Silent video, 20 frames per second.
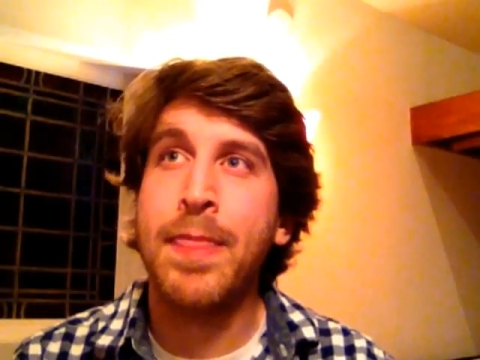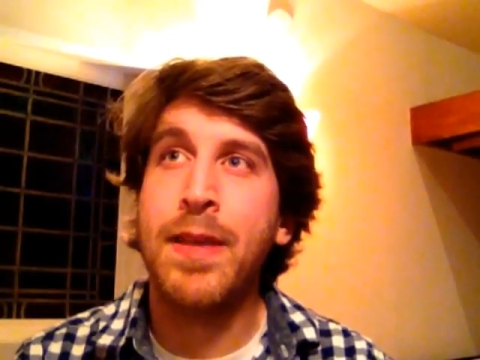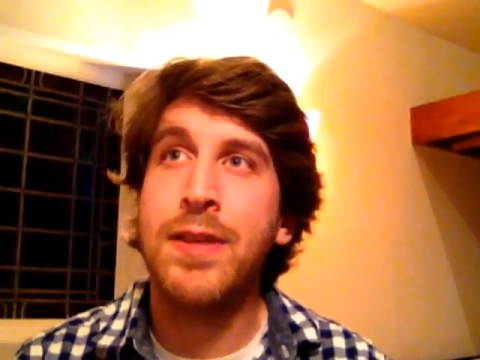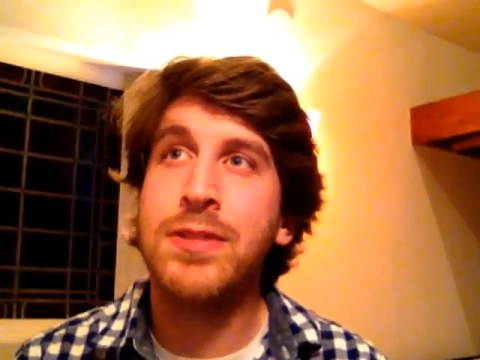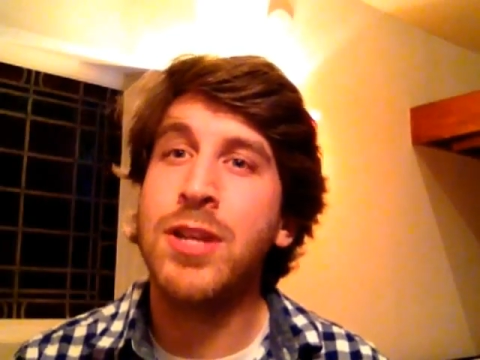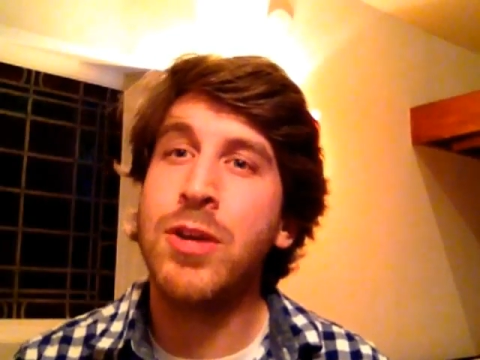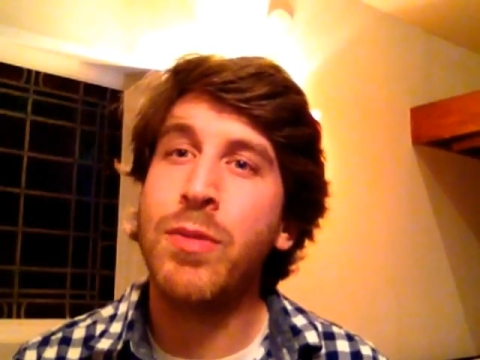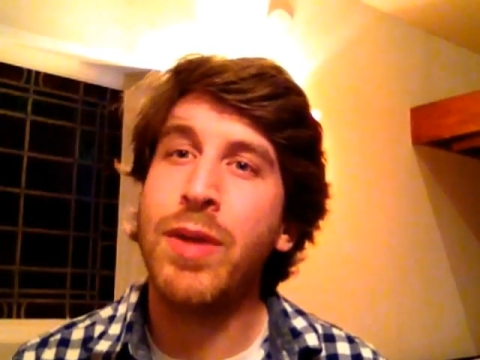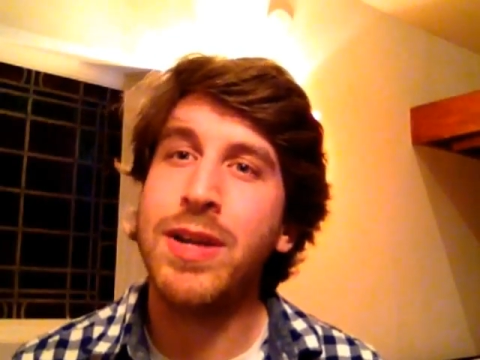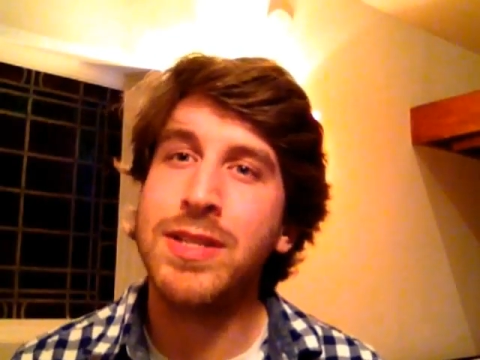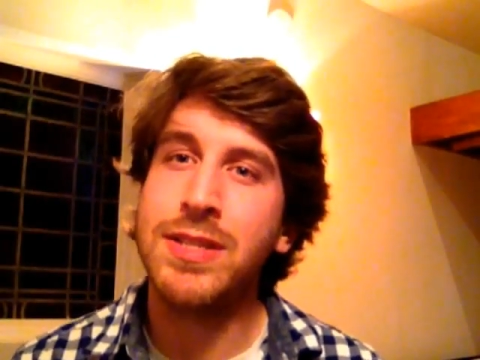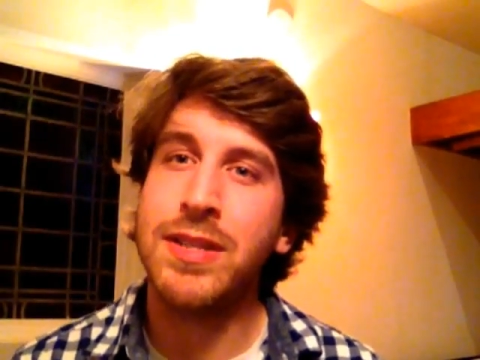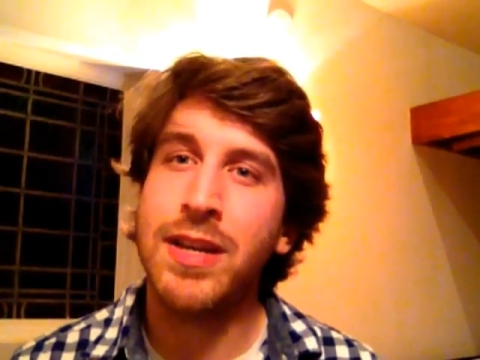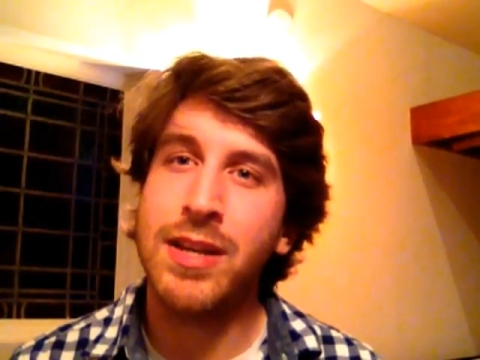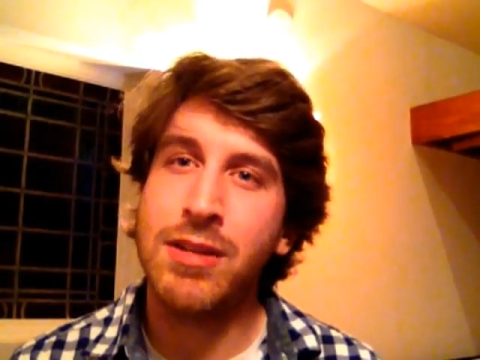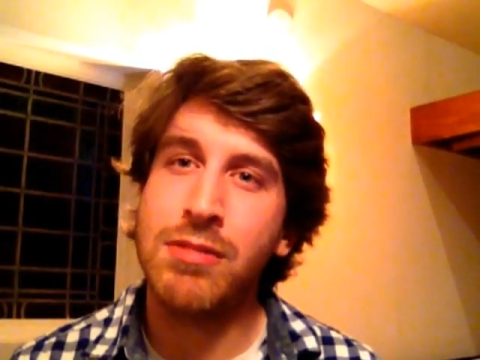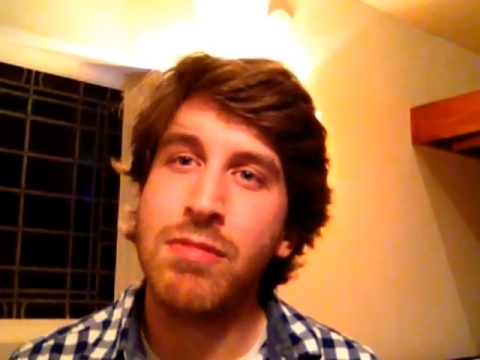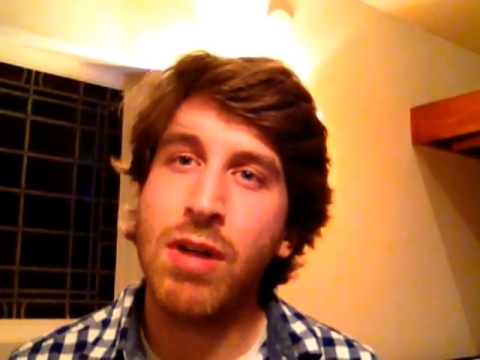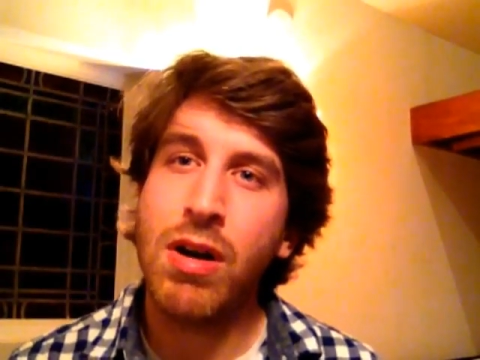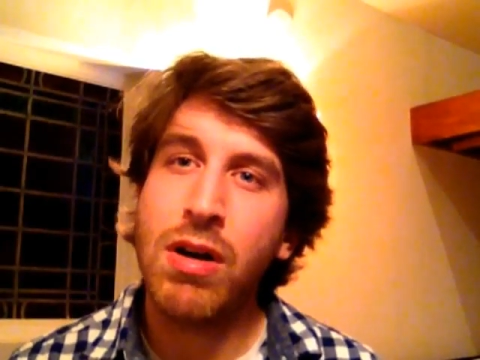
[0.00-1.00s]
to
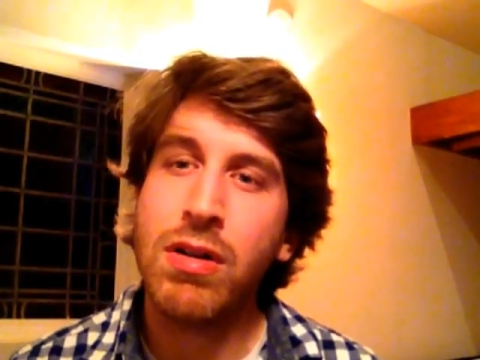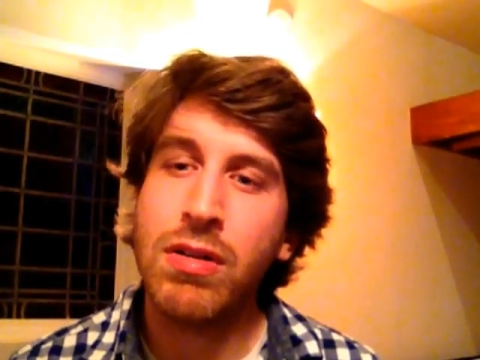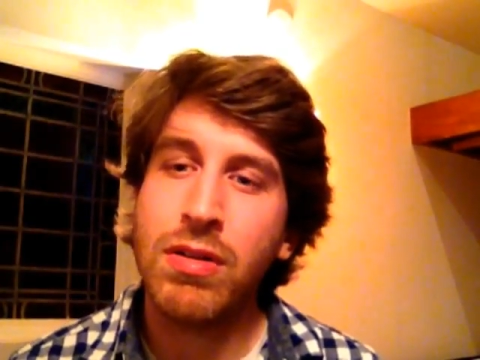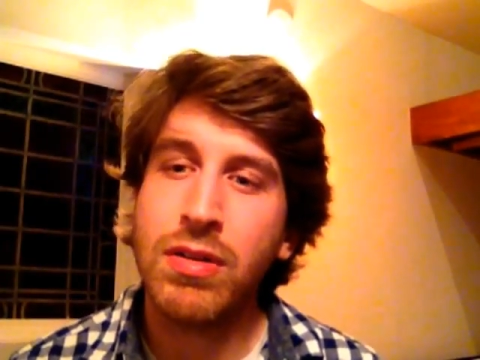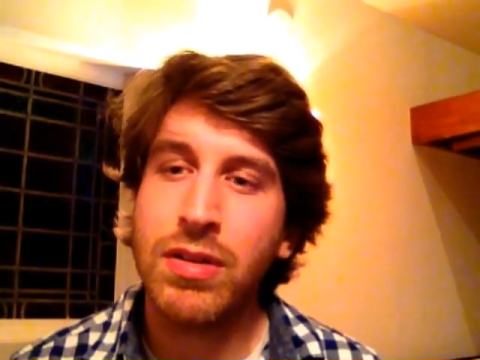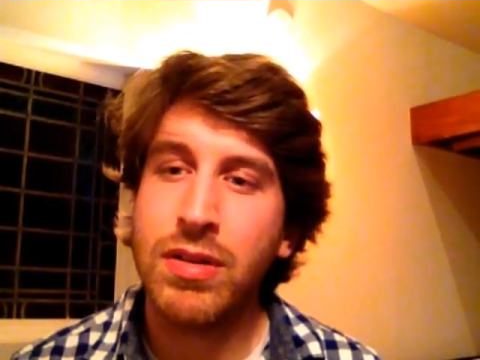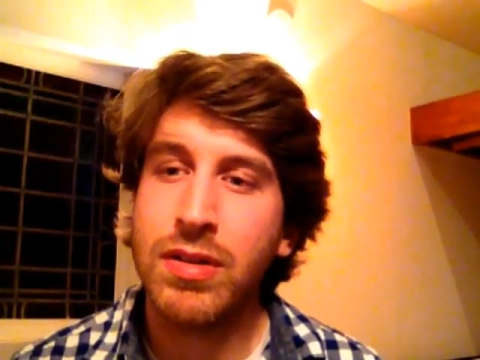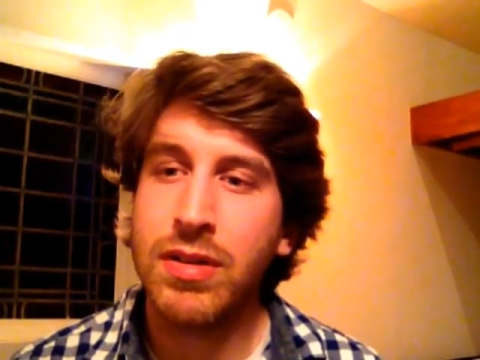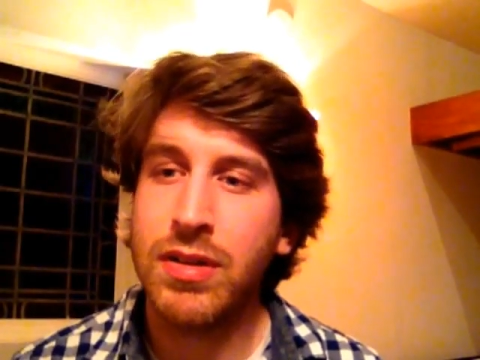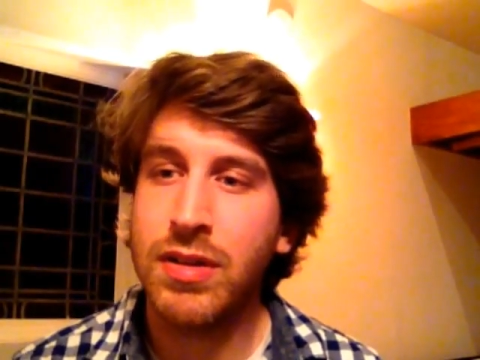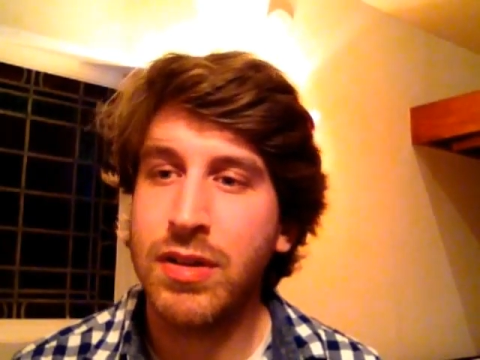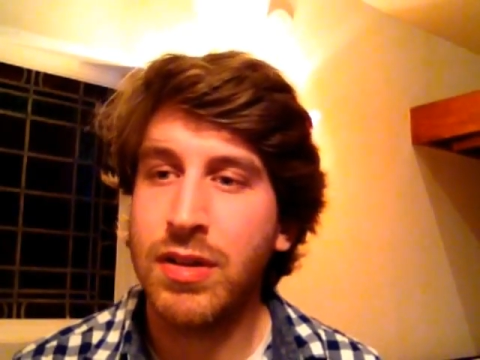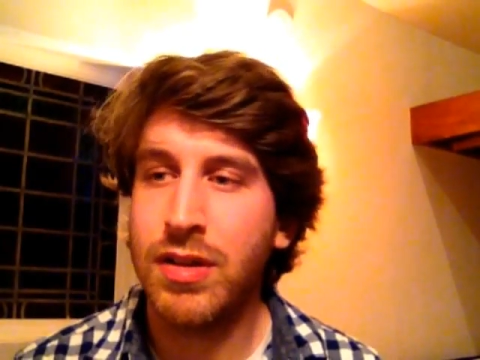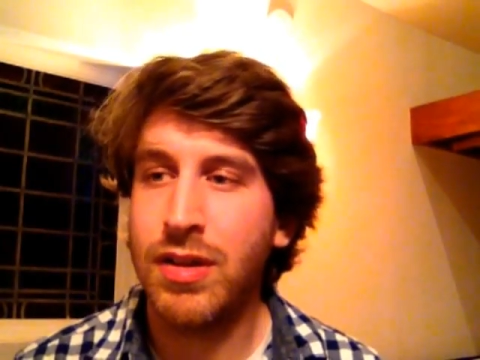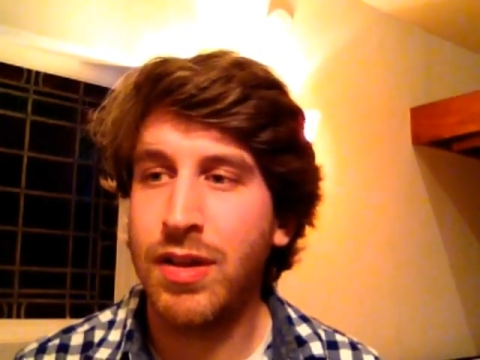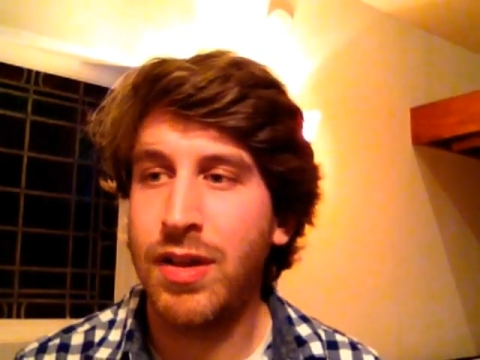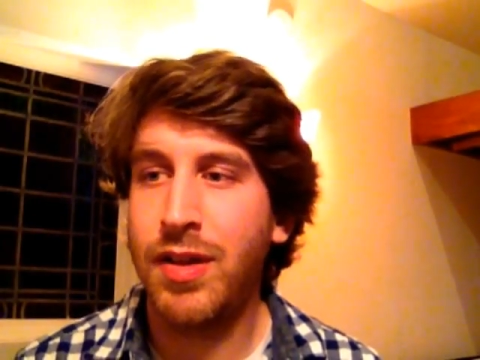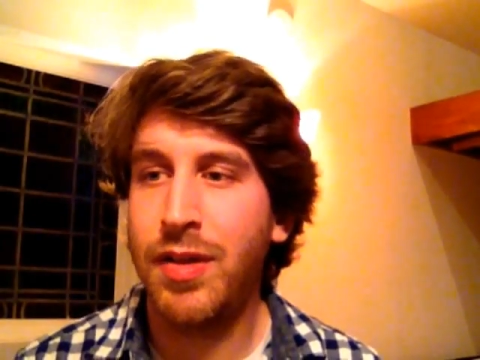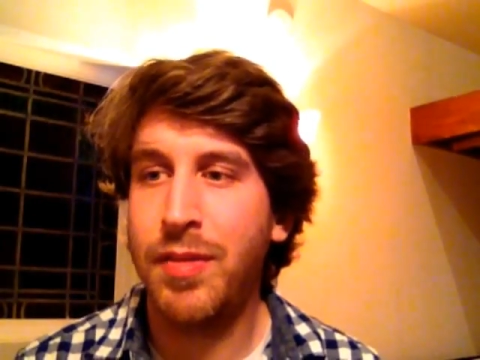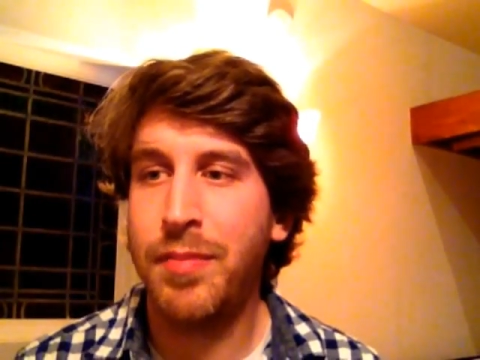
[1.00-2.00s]
get it wrong.
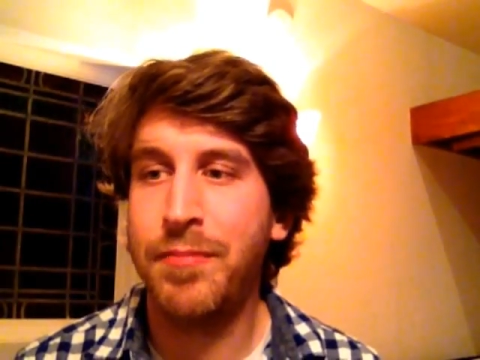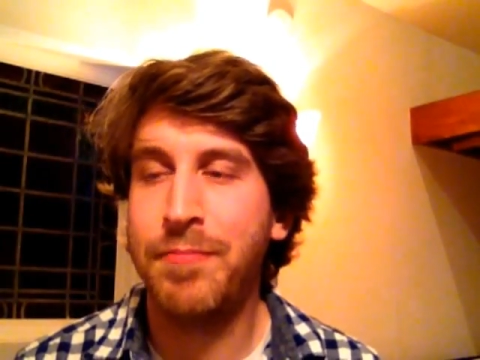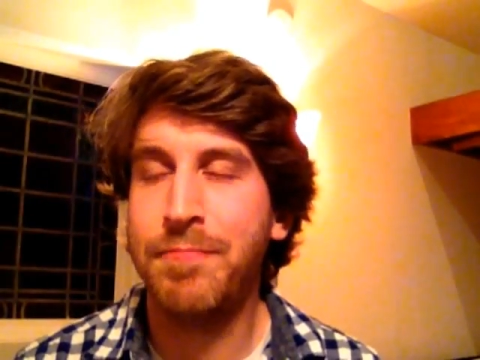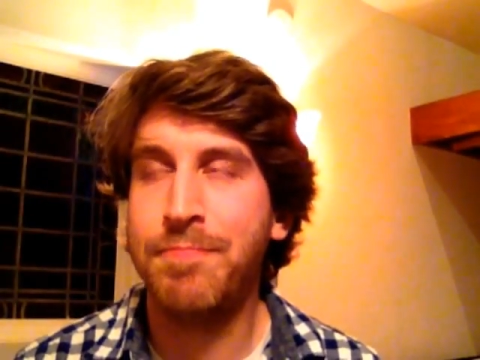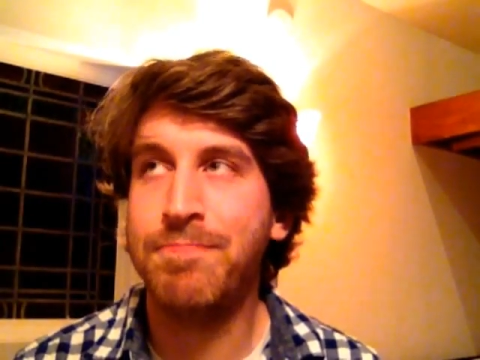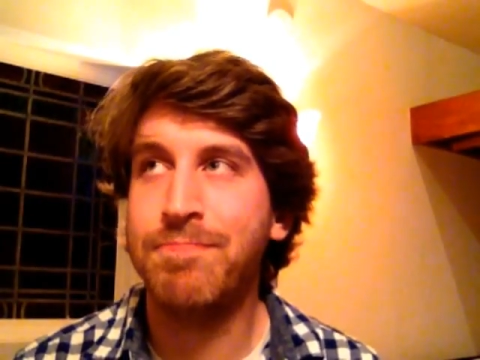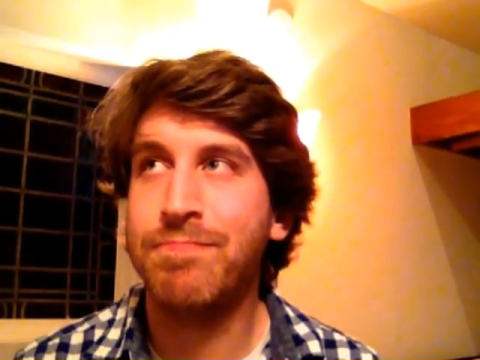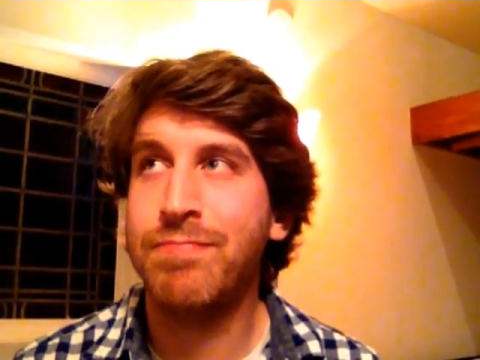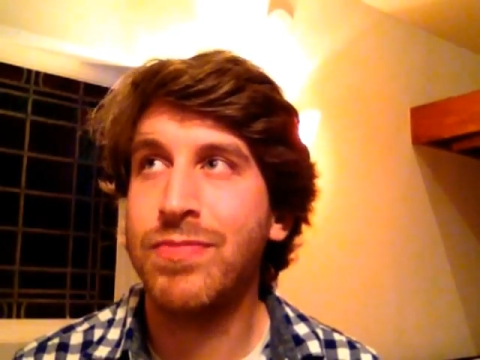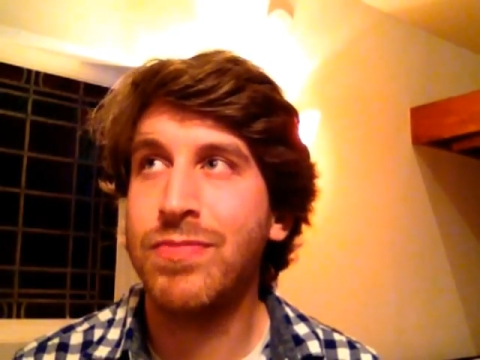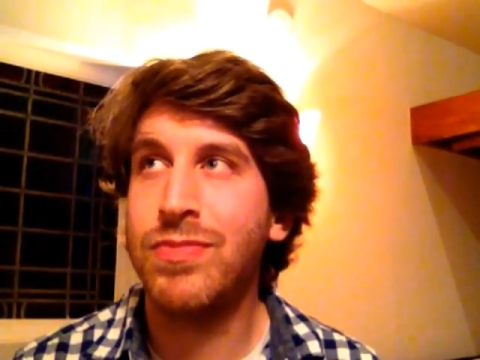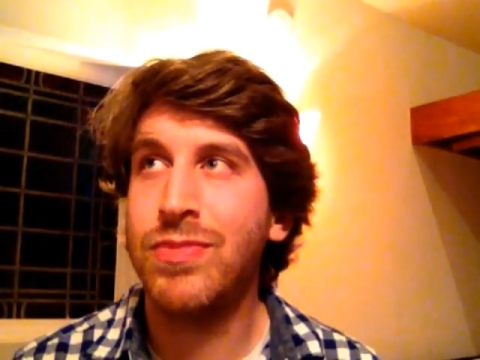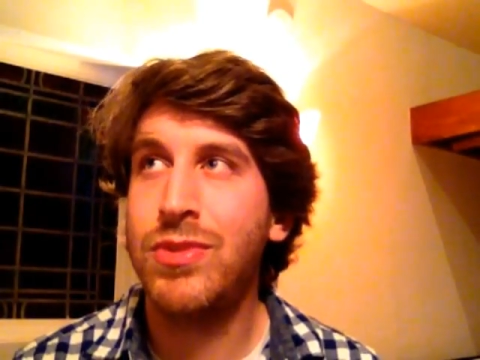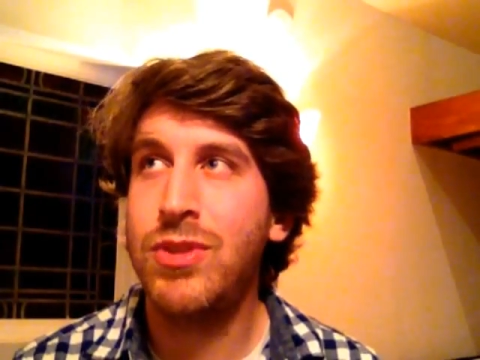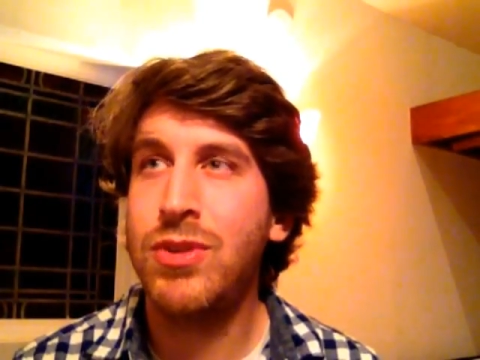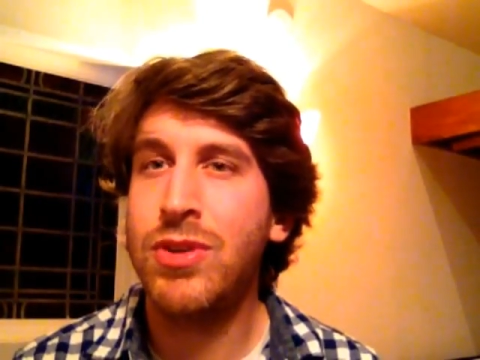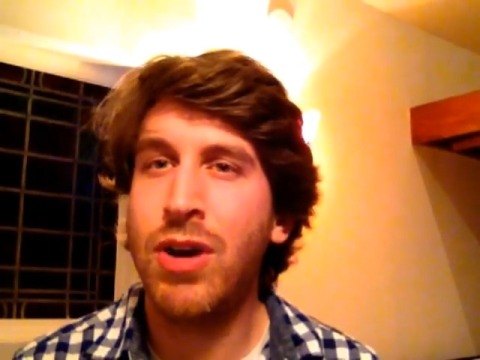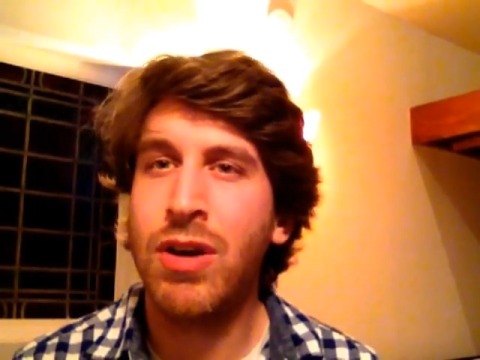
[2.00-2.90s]
You